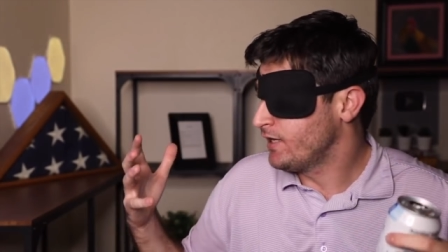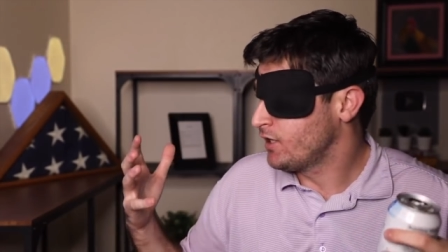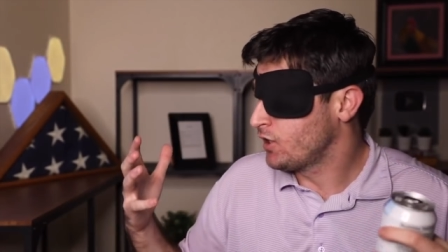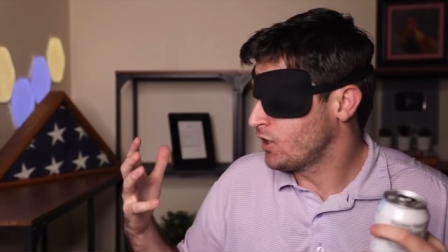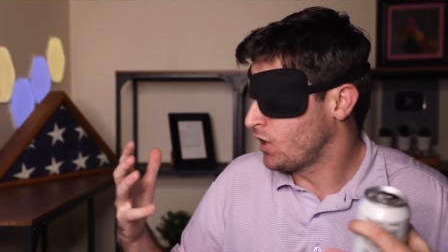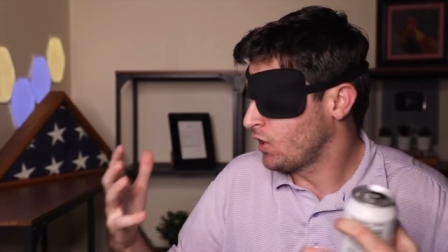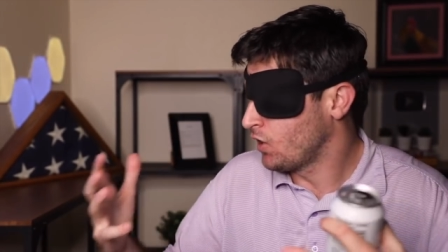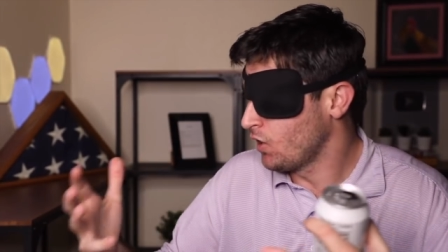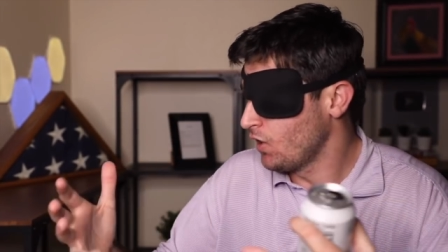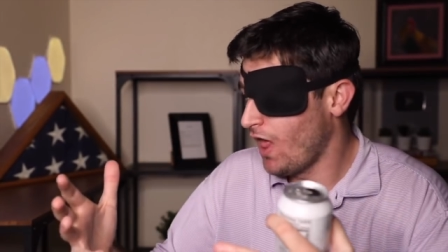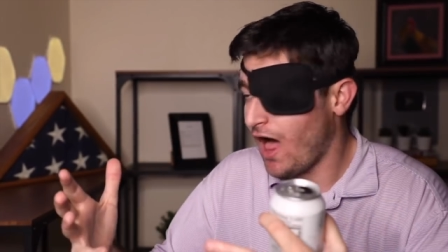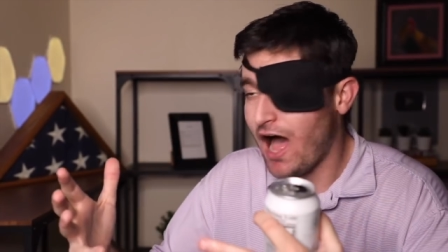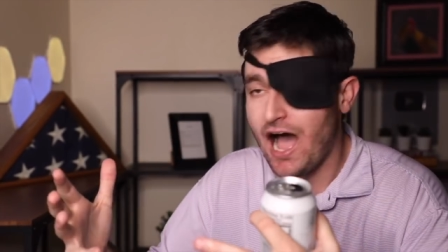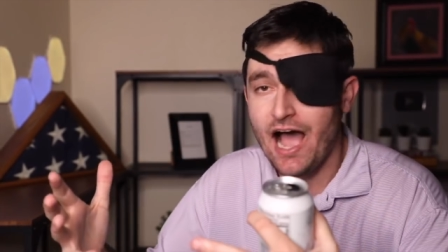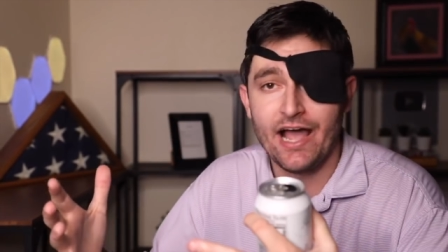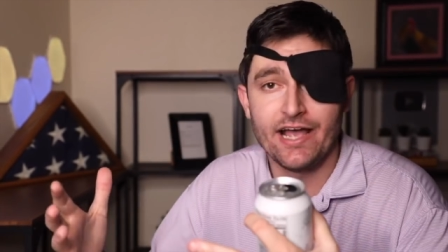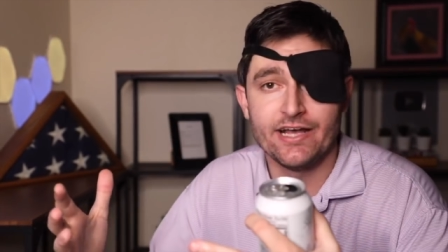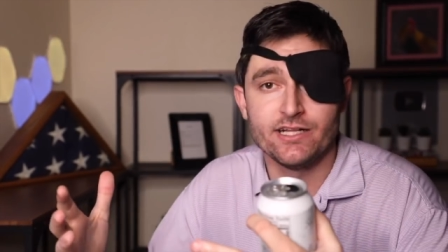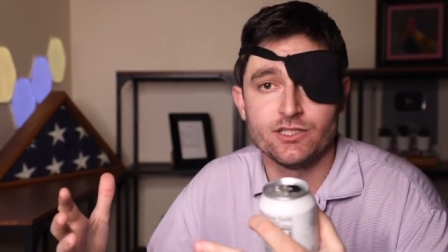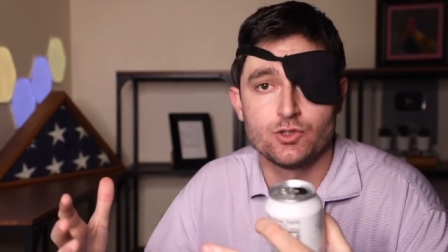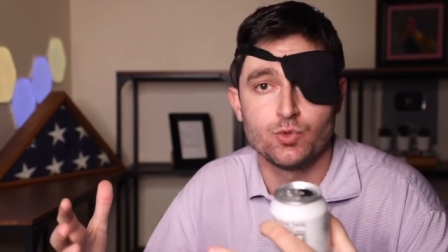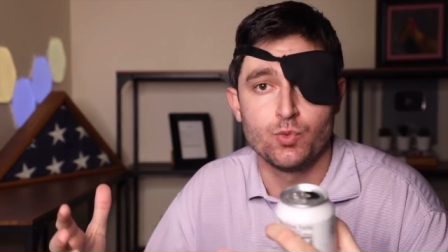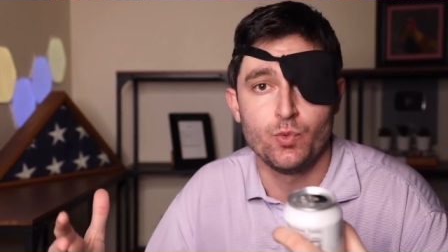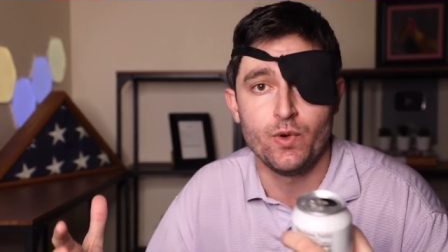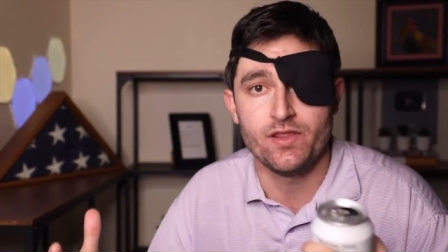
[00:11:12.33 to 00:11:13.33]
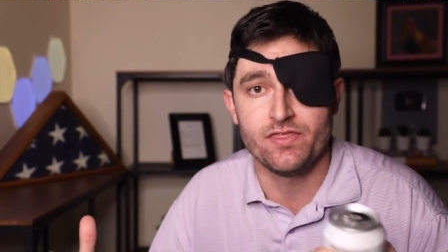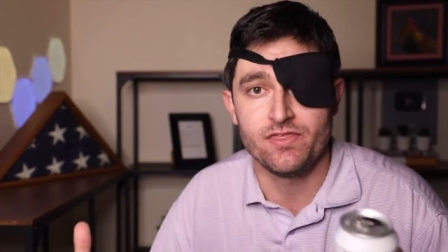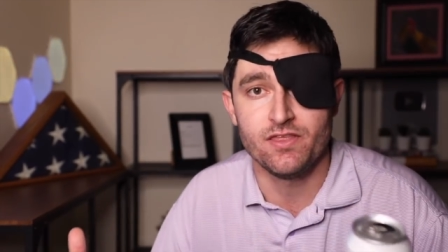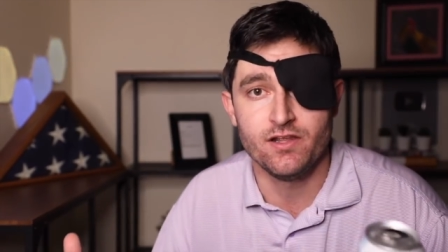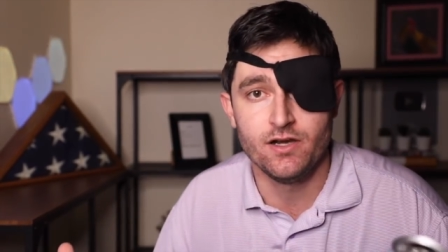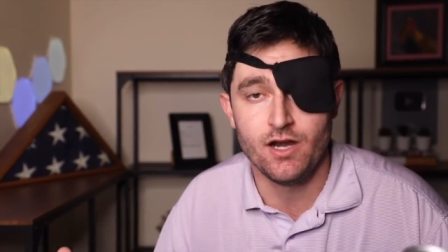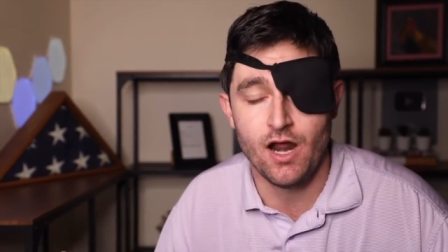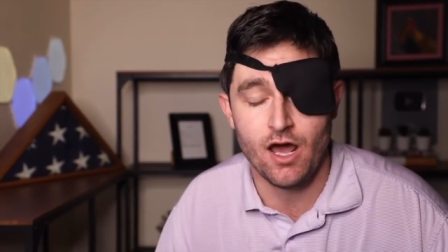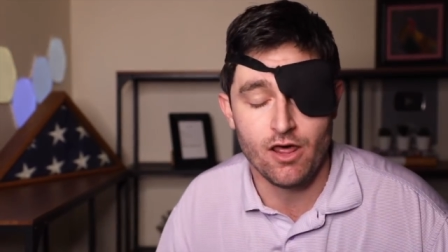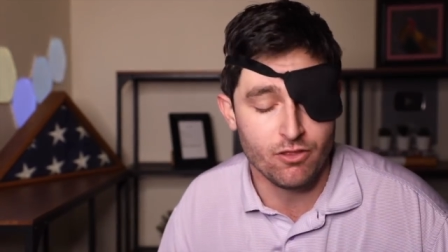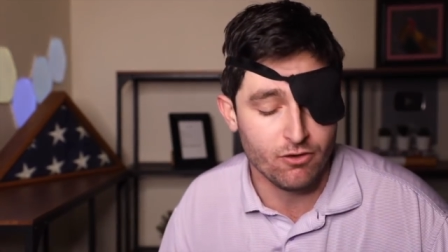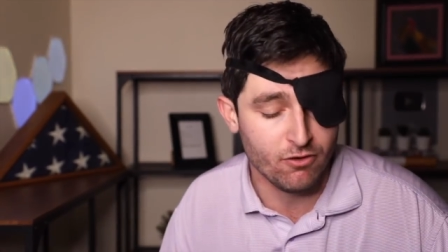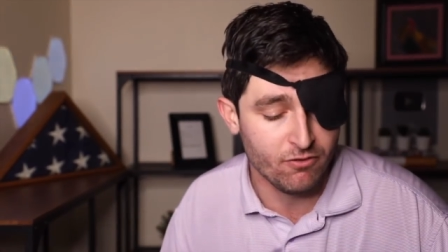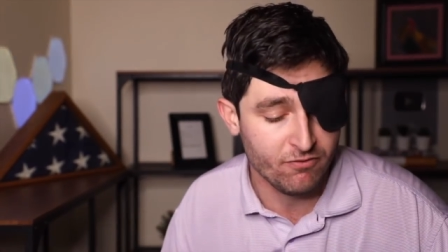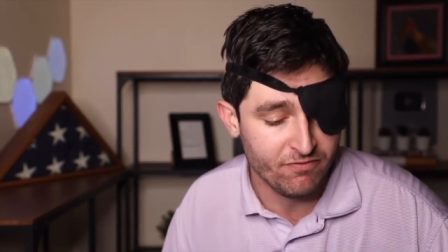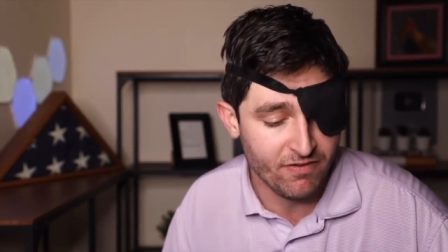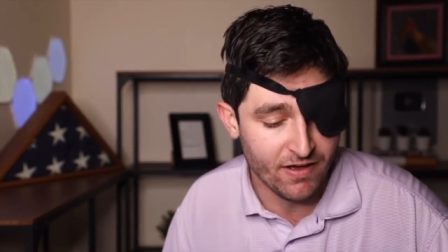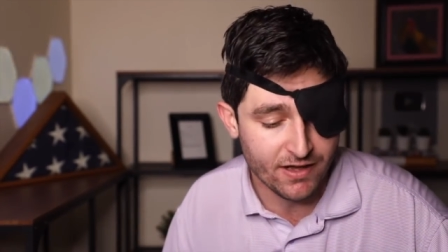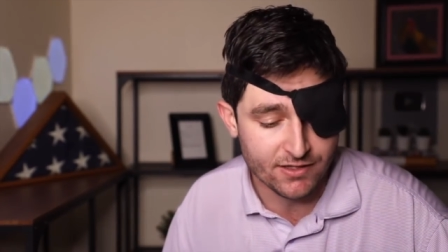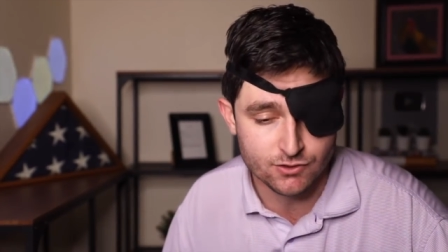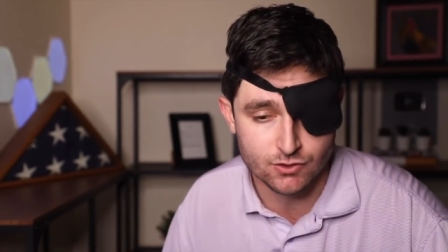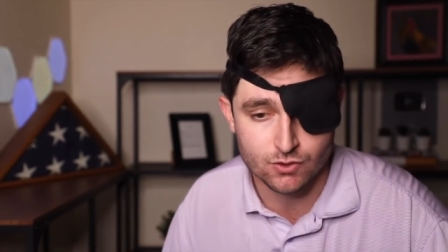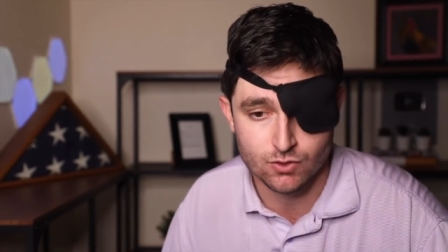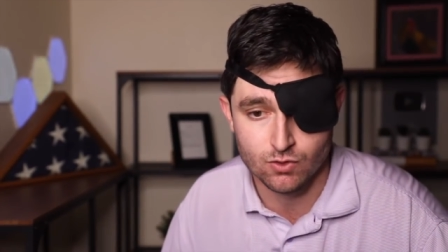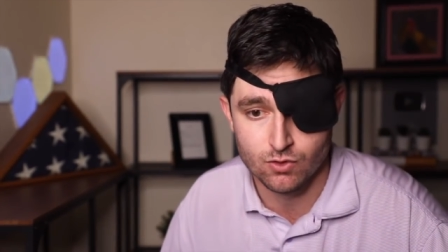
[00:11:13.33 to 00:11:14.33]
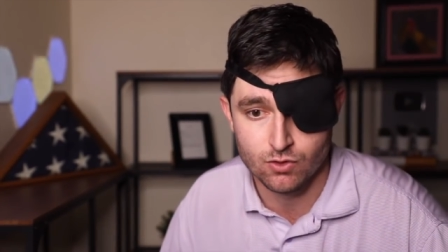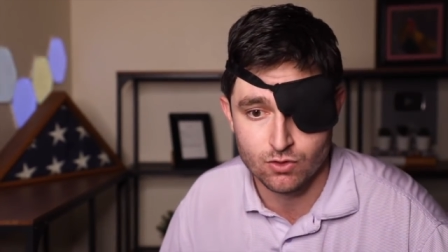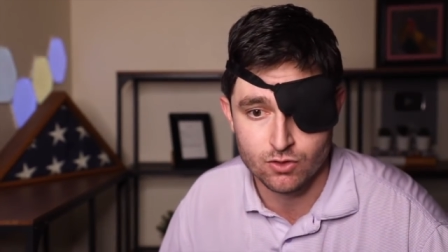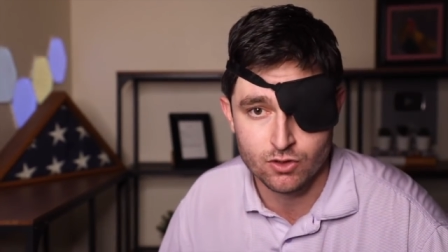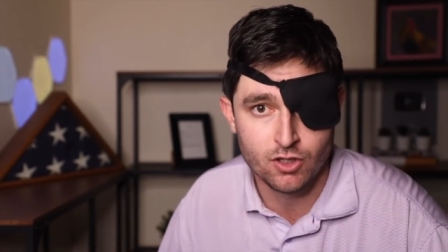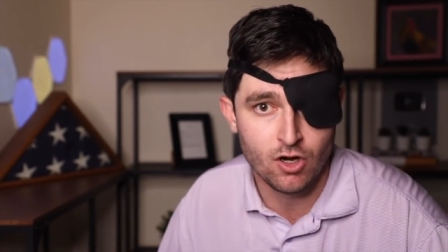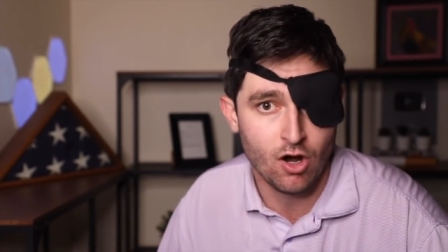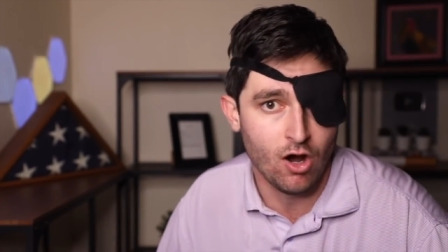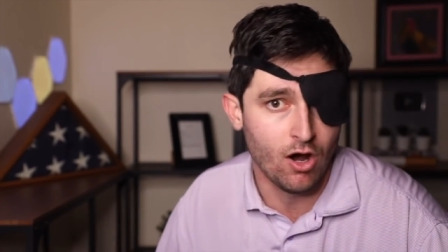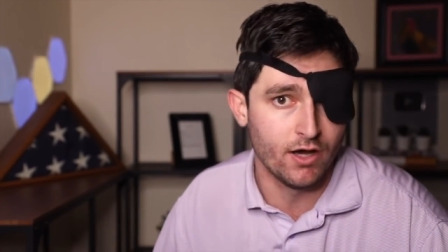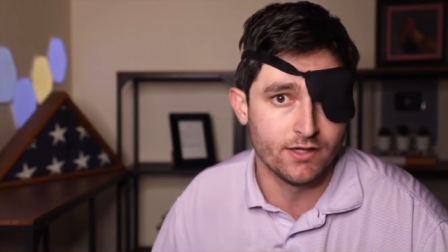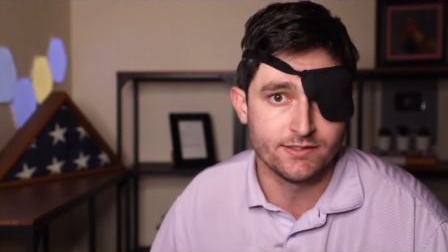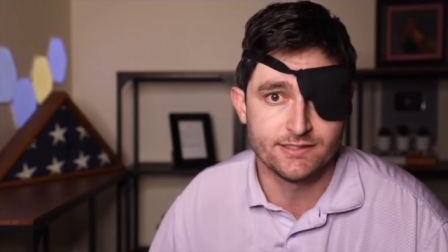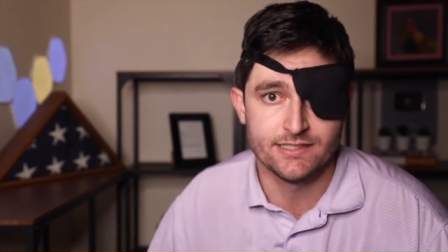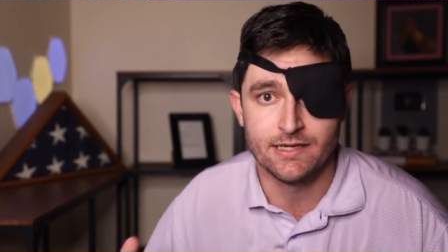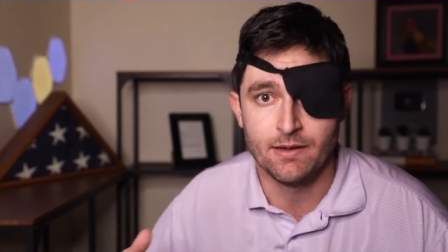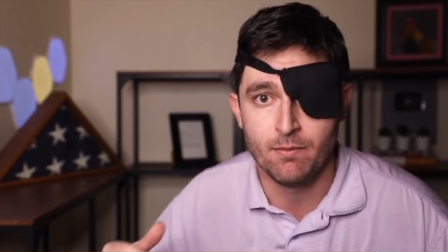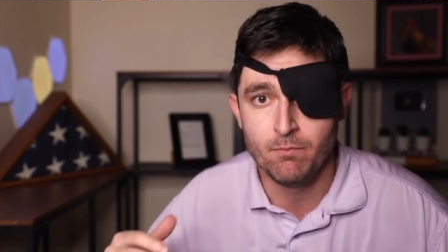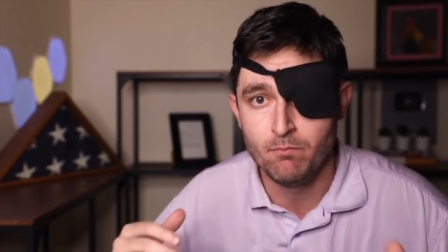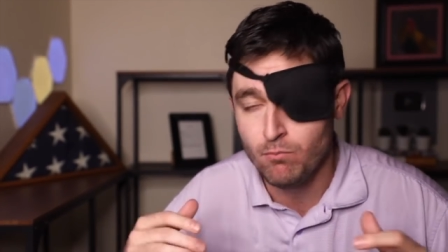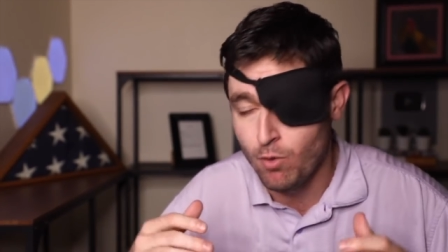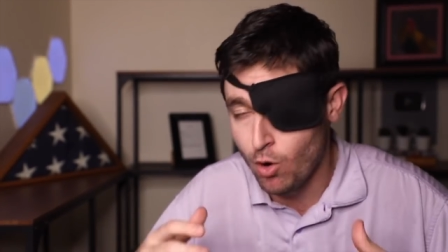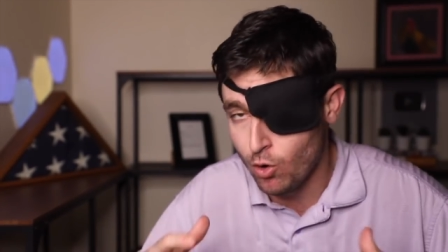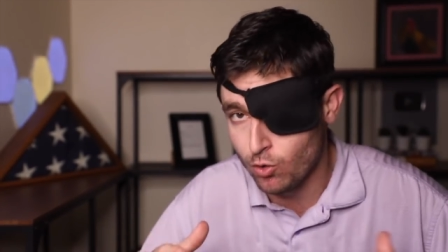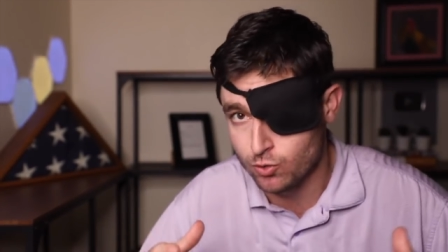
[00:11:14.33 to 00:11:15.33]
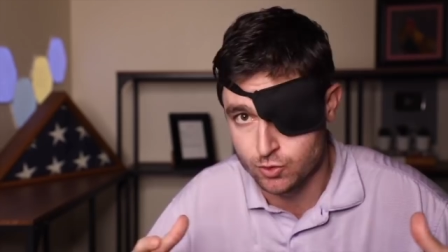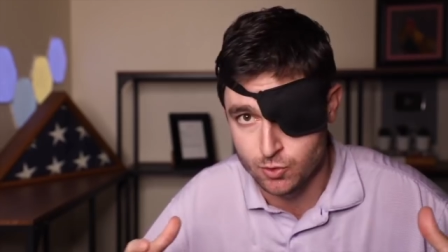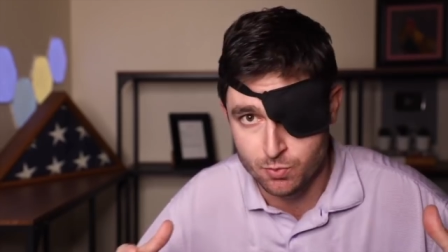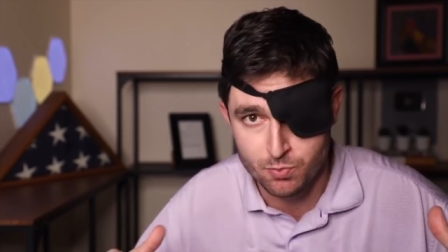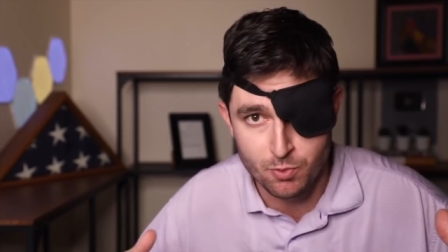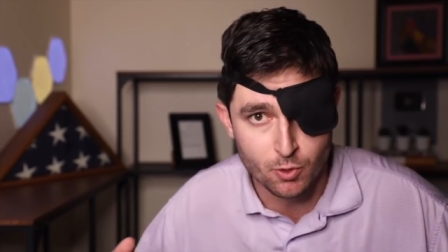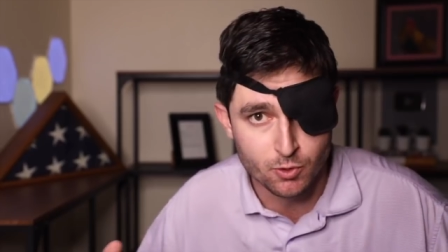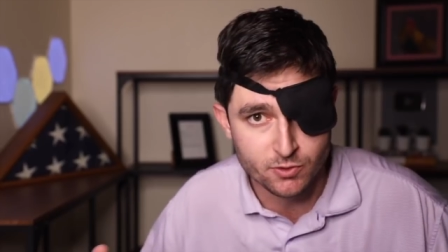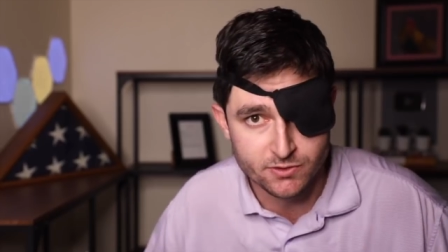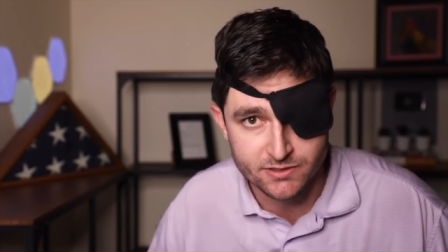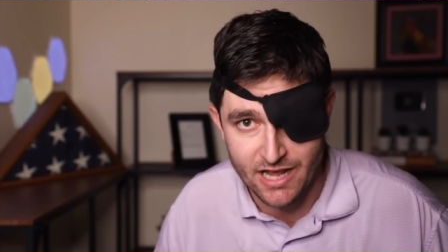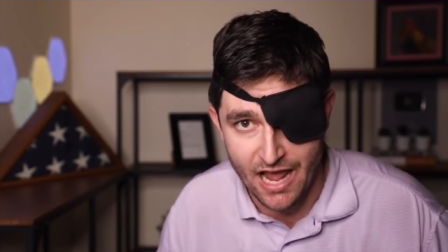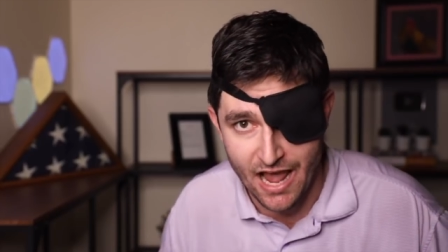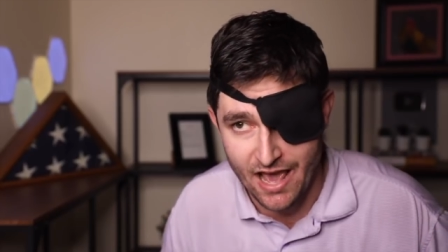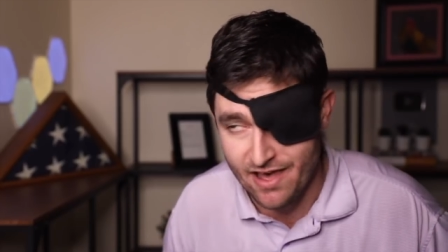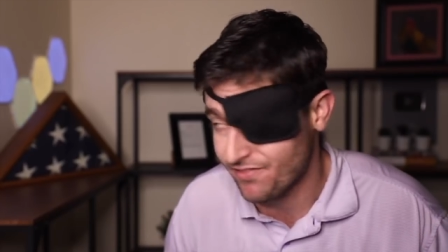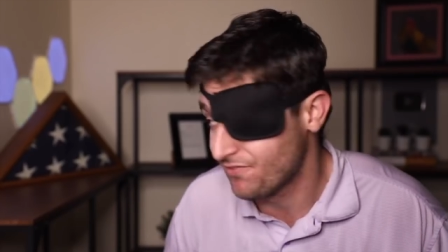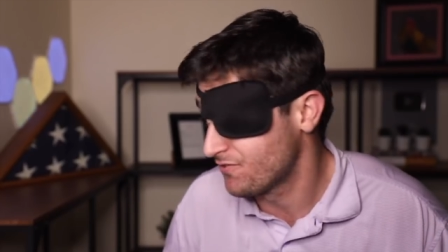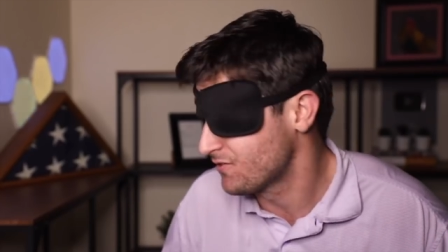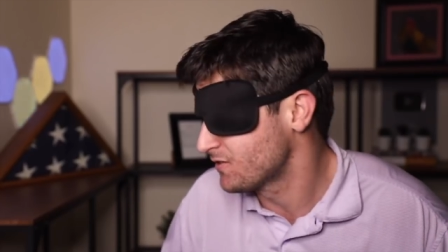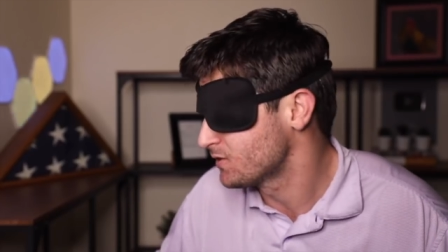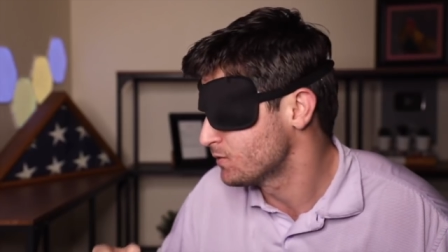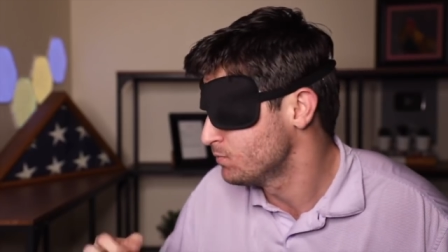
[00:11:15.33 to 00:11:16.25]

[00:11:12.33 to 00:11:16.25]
collides with another vessel causing multiple deaths